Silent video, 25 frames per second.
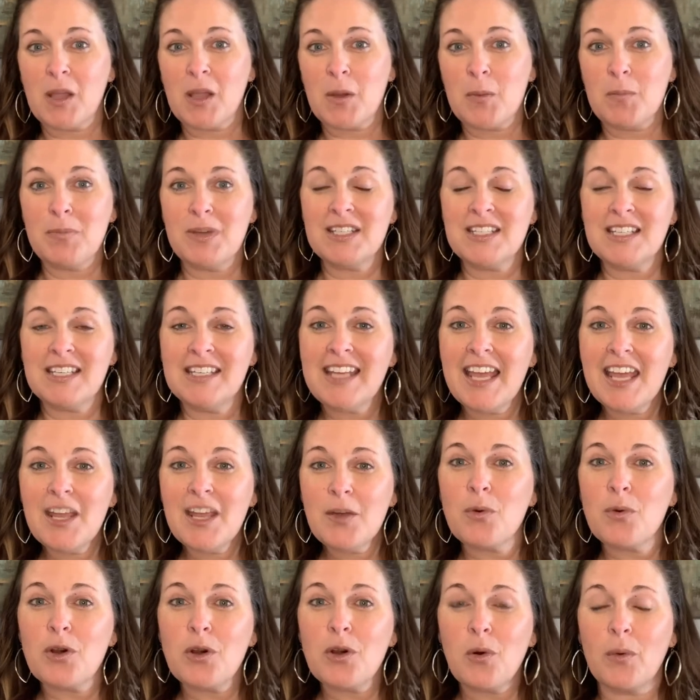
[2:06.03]
But today
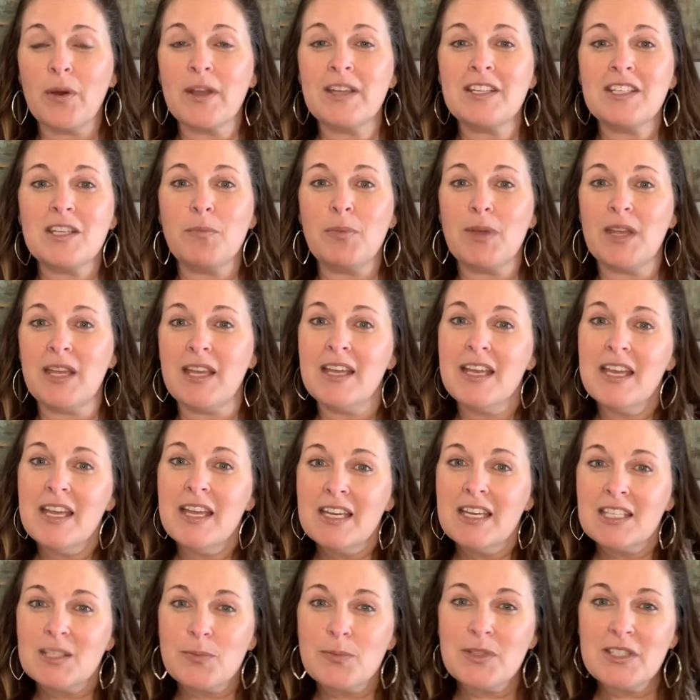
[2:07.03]
we're going to be
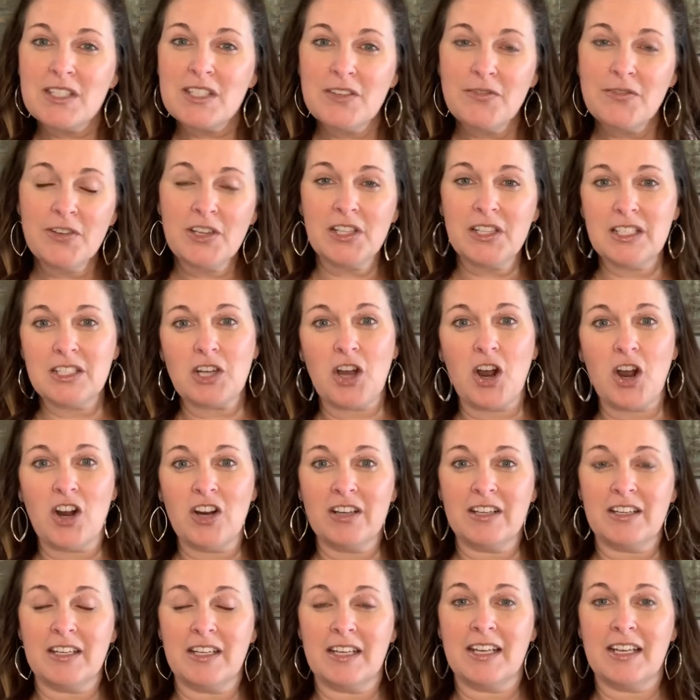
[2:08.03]
specifically
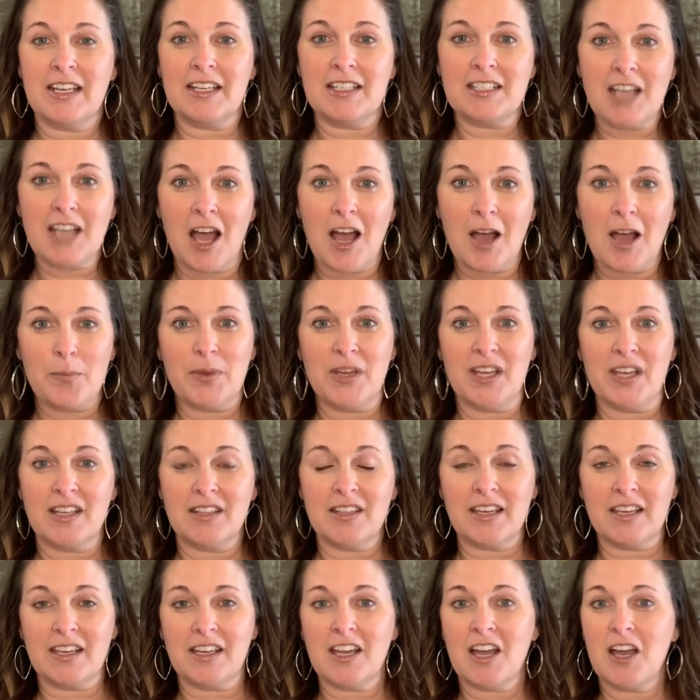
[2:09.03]
targeting a topic
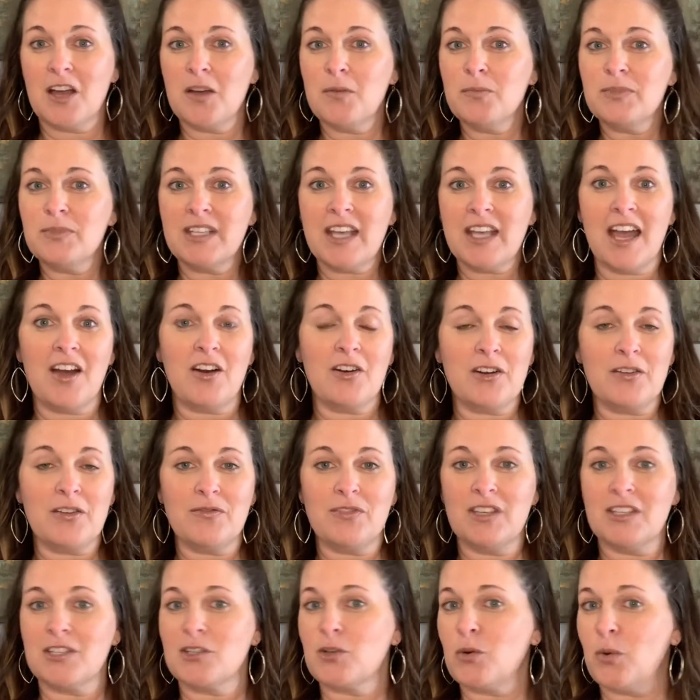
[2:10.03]
that comes out of
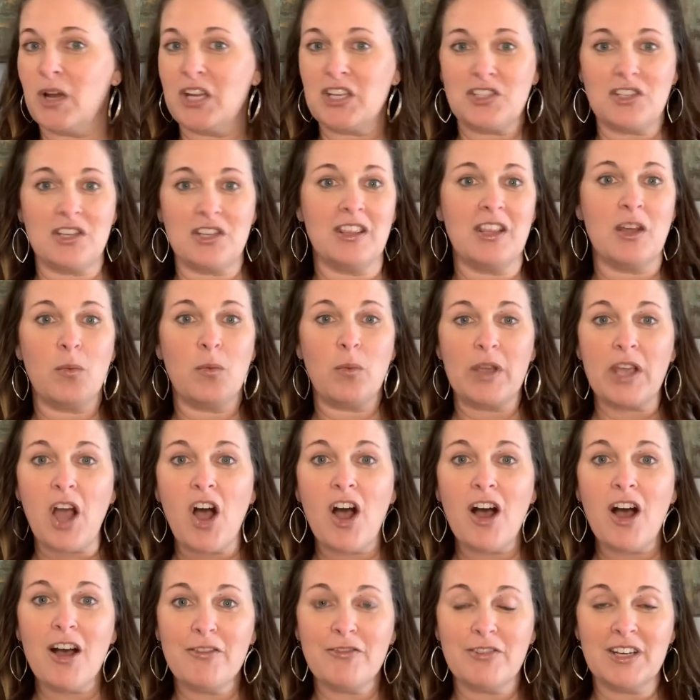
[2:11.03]
this question that we
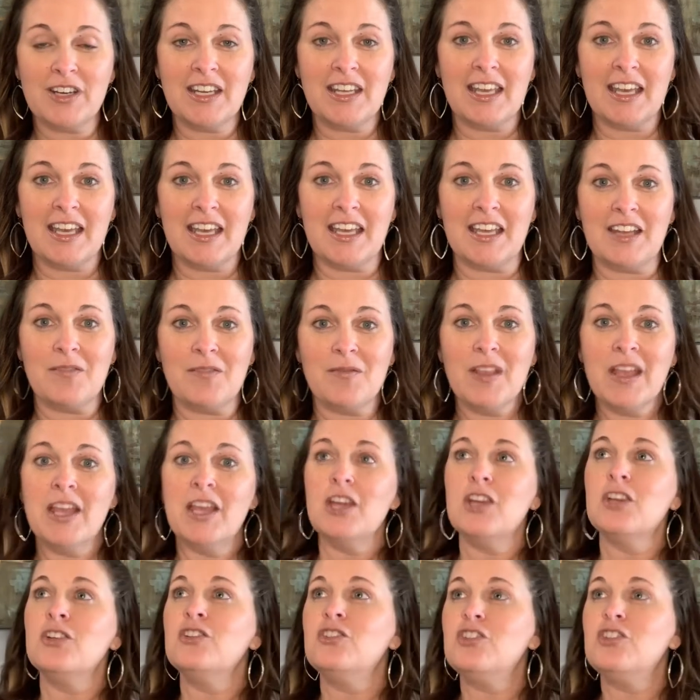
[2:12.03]
often get.
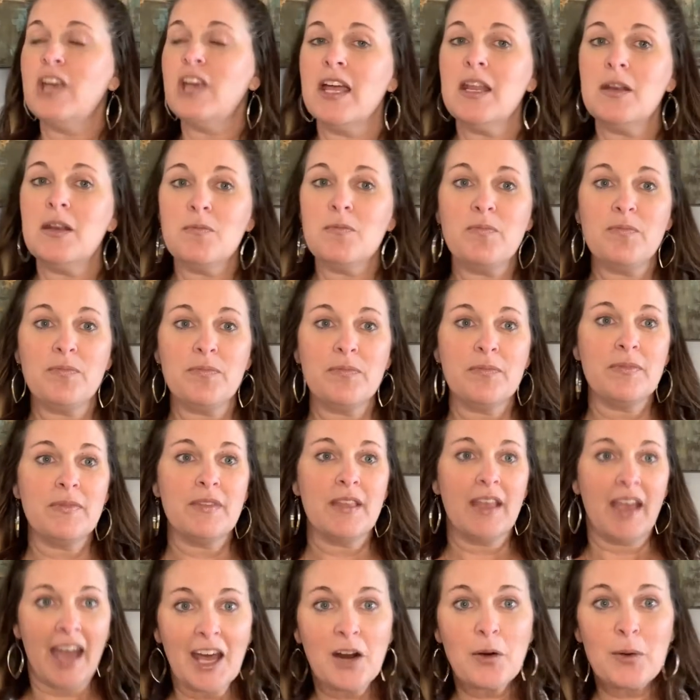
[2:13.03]
Jen,
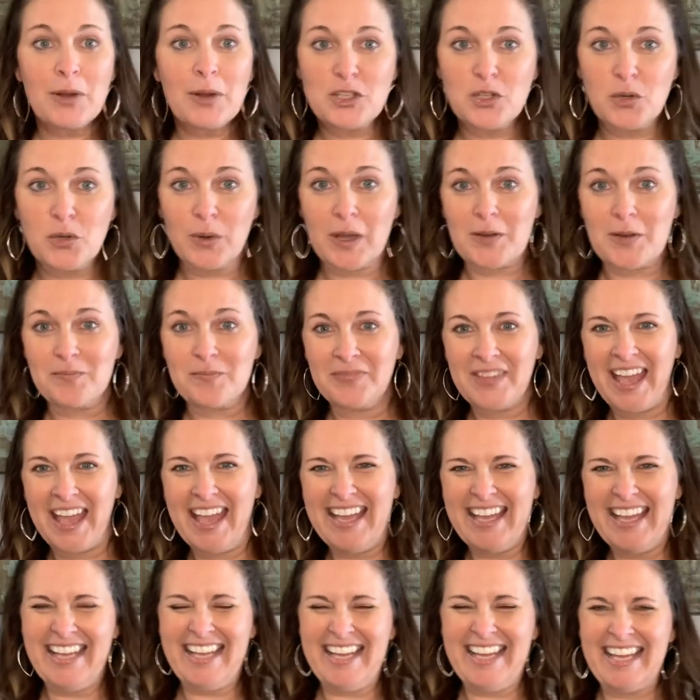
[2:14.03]
how do I do
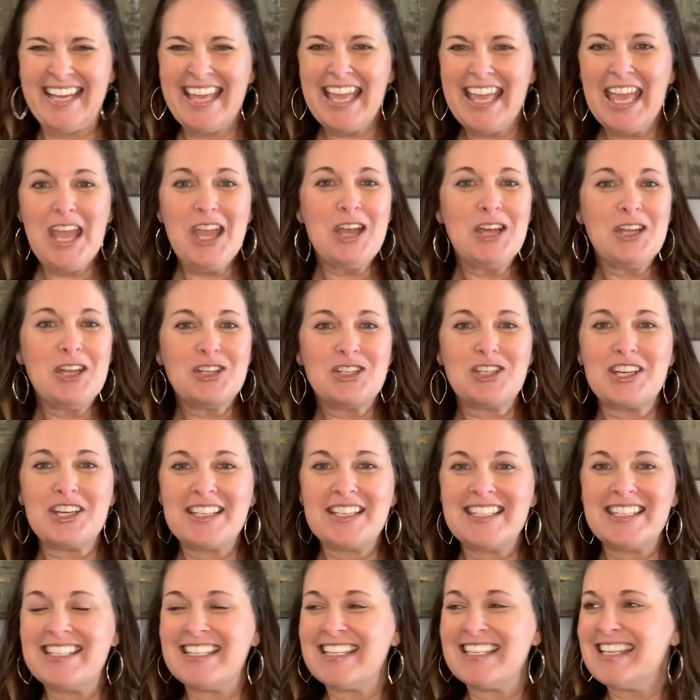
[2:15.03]
it?
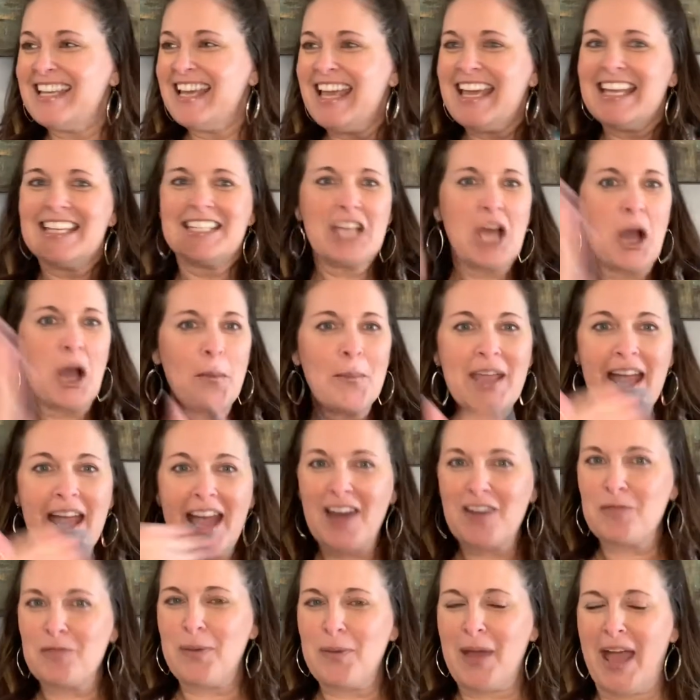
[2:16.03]
Just tell me
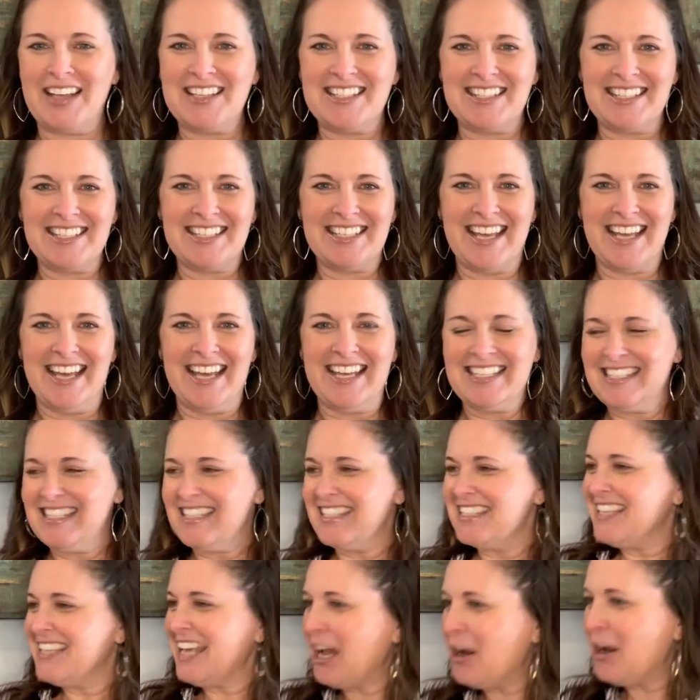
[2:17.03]
how to pass the
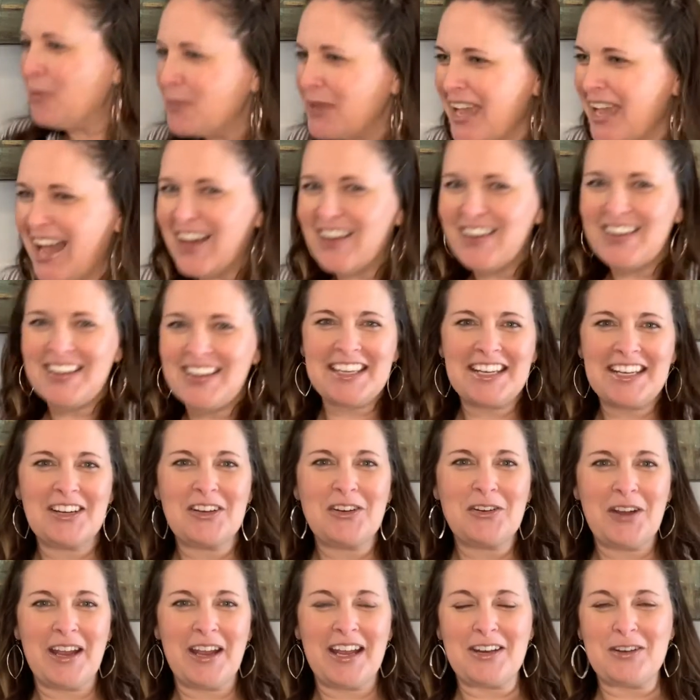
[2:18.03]
test. Tell me how to get a
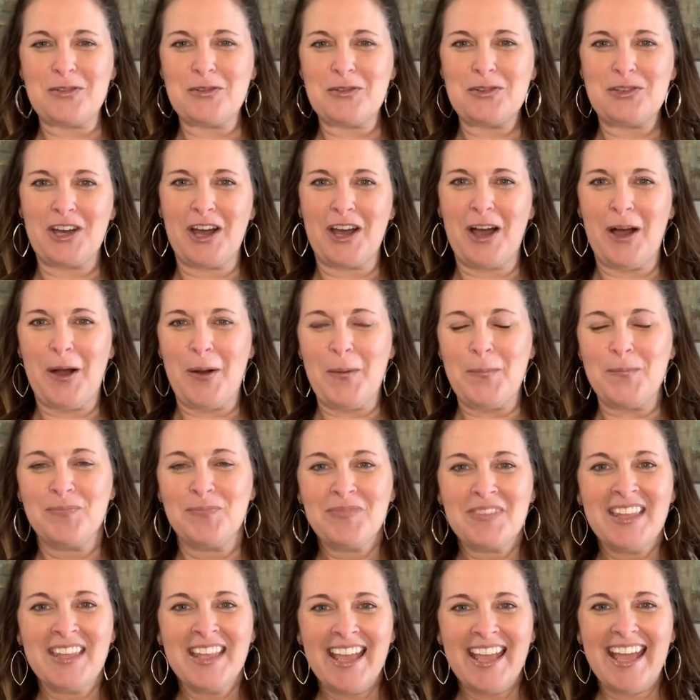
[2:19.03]
great new job.
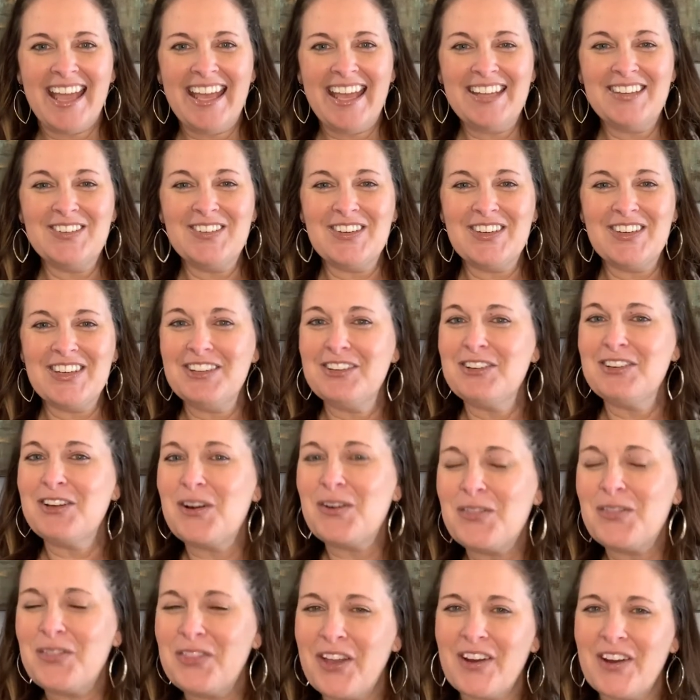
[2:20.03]
And you
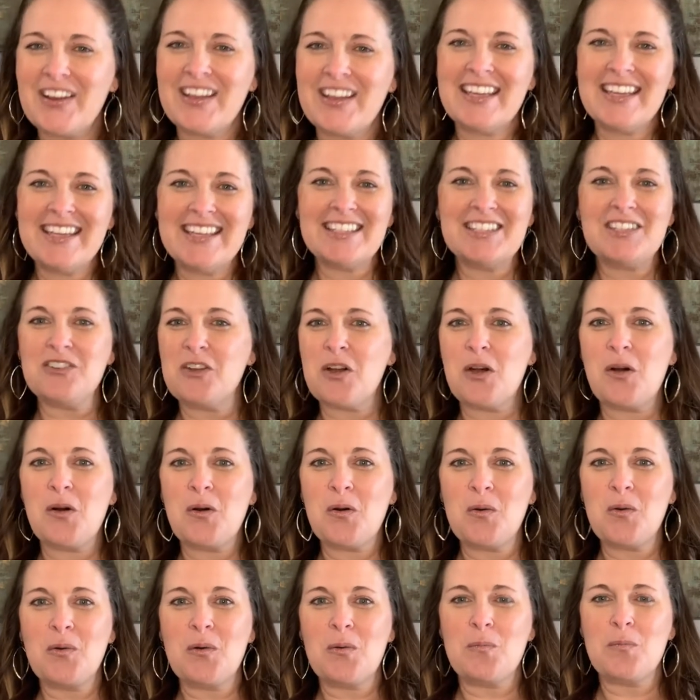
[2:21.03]
know, there is
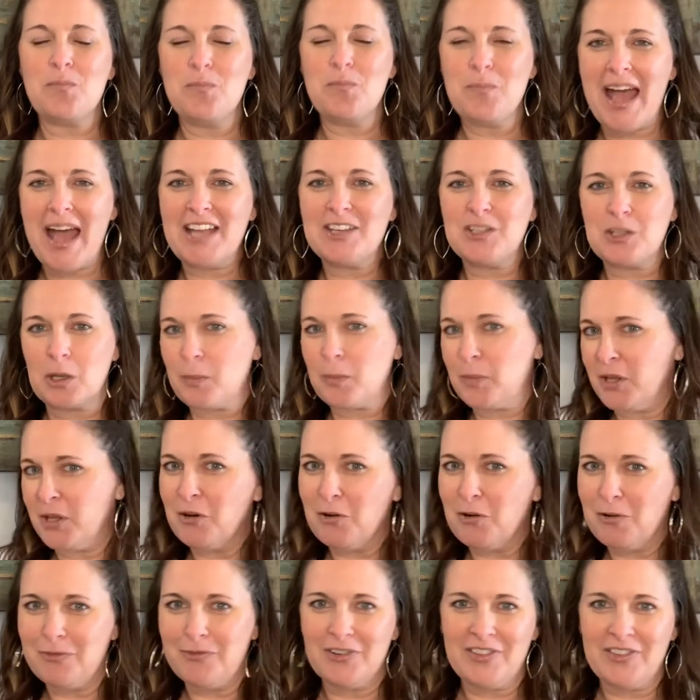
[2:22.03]
no magic
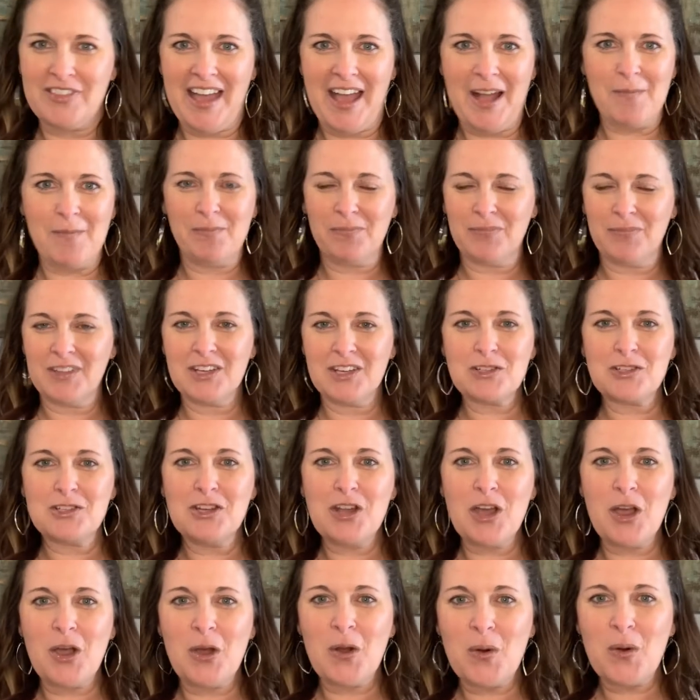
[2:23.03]
pill for that. There's
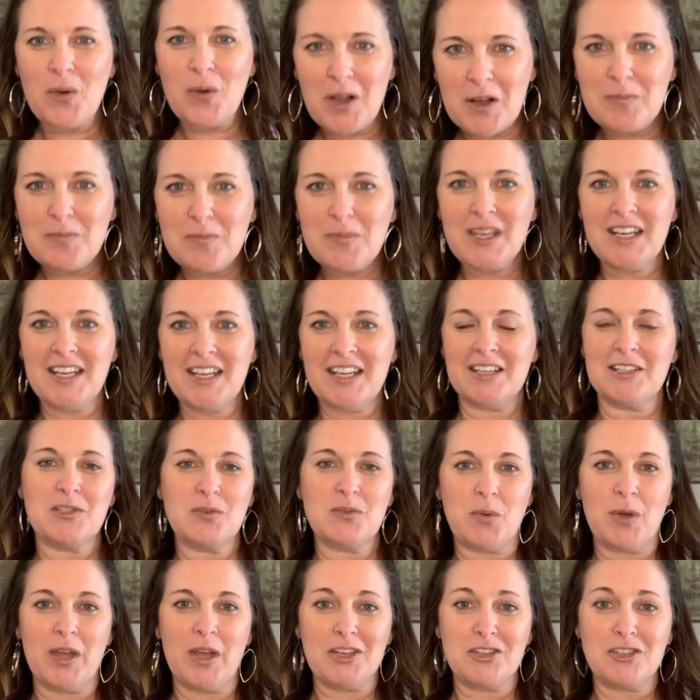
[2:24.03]
no immediate
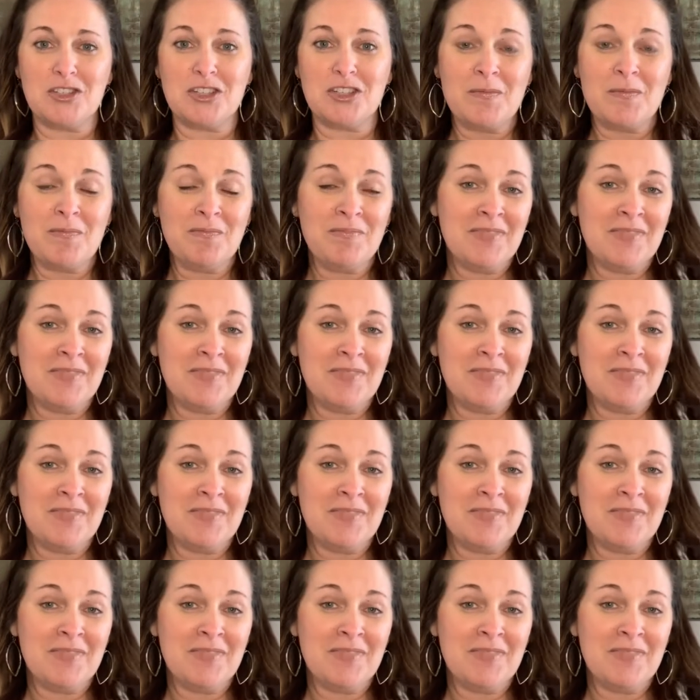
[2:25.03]
switch.